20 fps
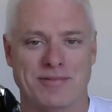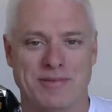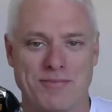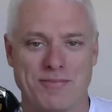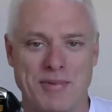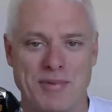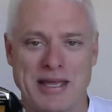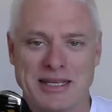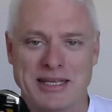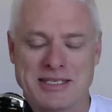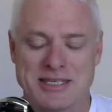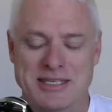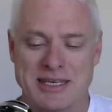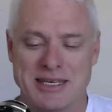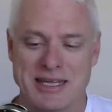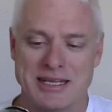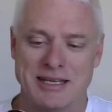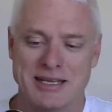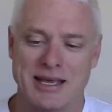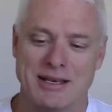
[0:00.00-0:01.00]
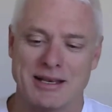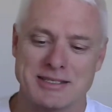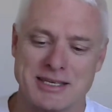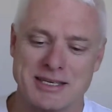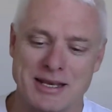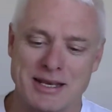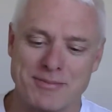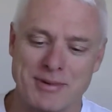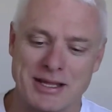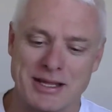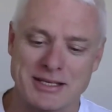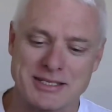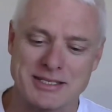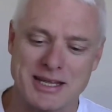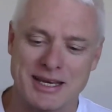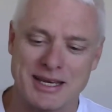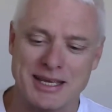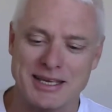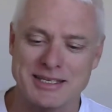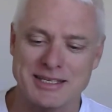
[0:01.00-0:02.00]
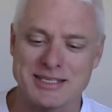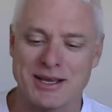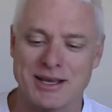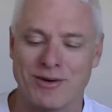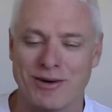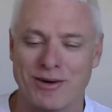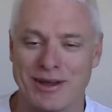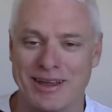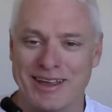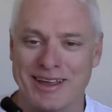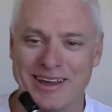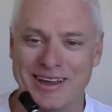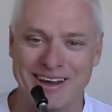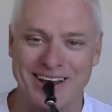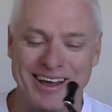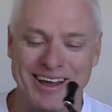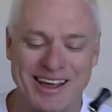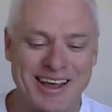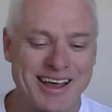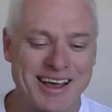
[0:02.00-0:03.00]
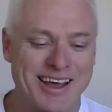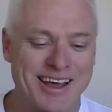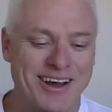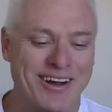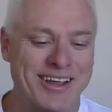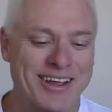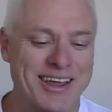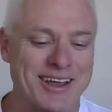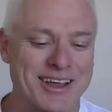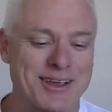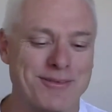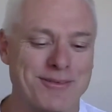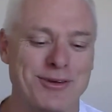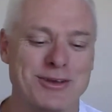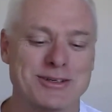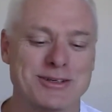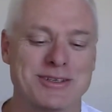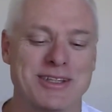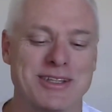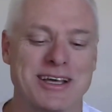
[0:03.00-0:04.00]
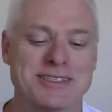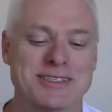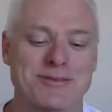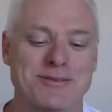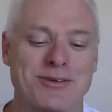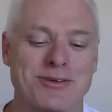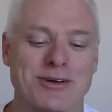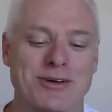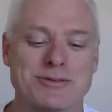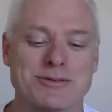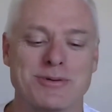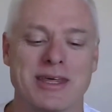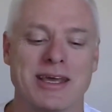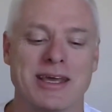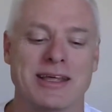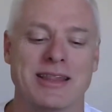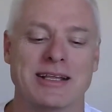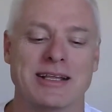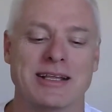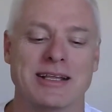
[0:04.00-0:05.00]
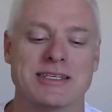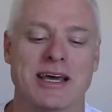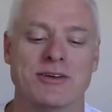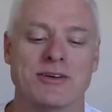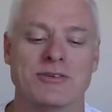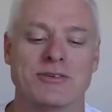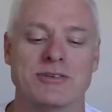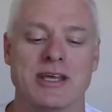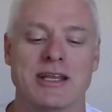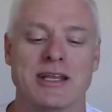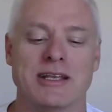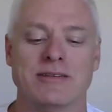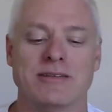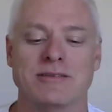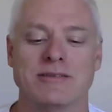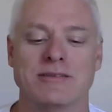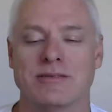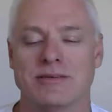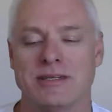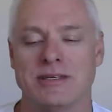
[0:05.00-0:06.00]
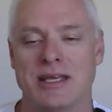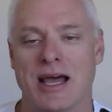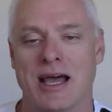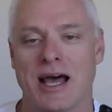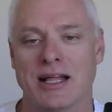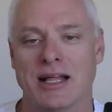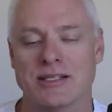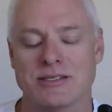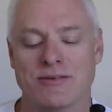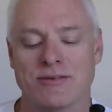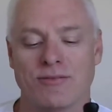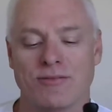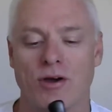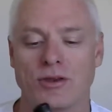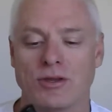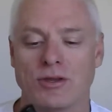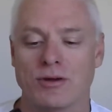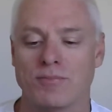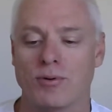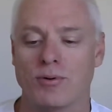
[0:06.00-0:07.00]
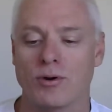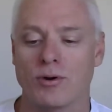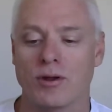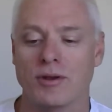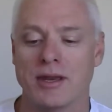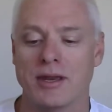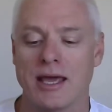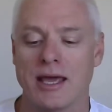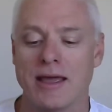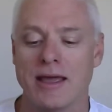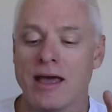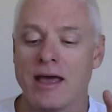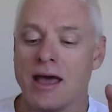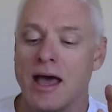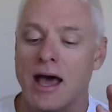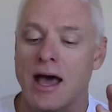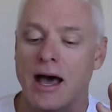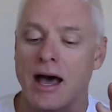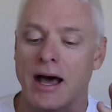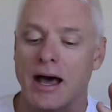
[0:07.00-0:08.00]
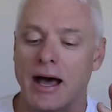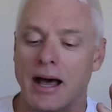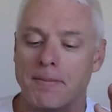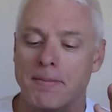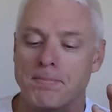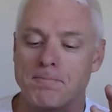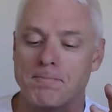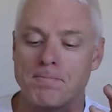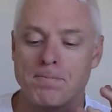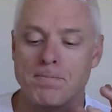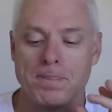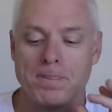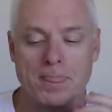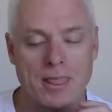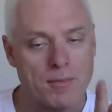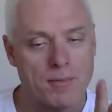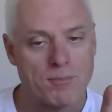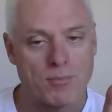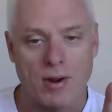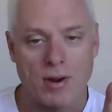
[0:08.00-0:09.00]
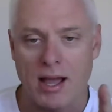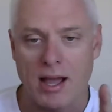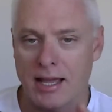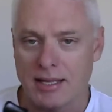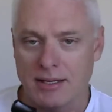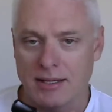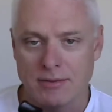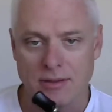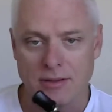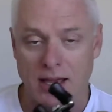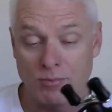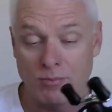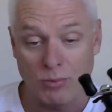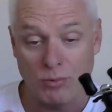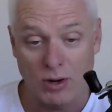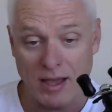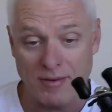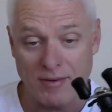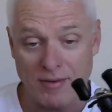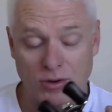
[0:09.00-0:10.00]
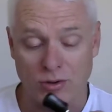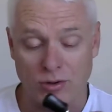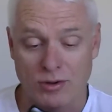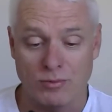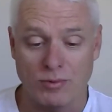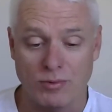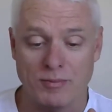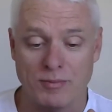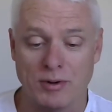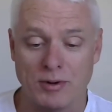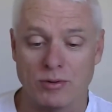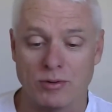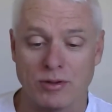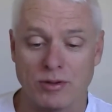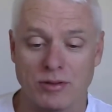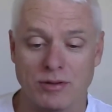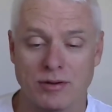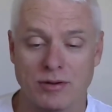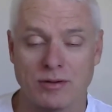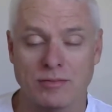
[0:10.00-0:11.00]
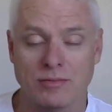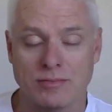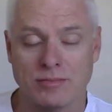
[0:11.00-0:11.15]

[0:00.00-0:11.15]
meters and centimeters down here, so I get confused with that sometimes. But that's 110 yards of line you could put on there. Braid, and we'll have a look at when we look at the